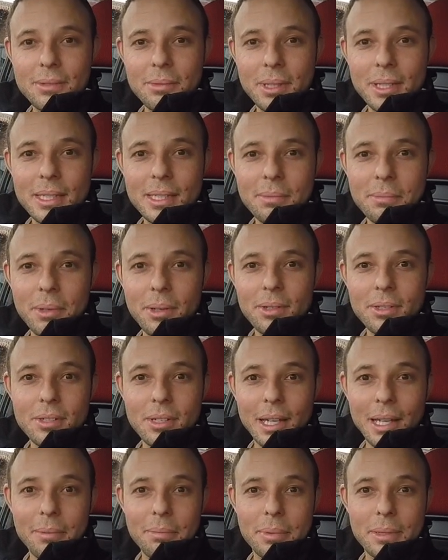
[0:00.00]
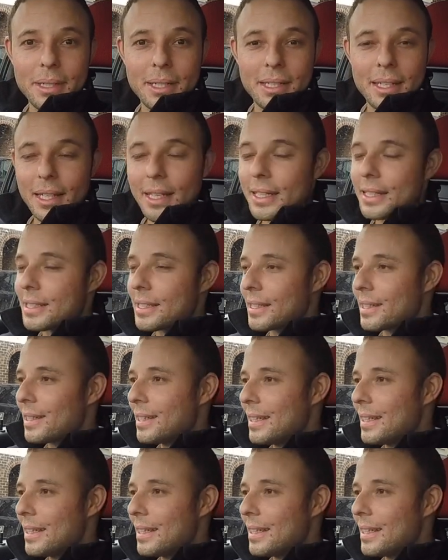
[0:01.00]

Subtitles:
what's about to happen, actually.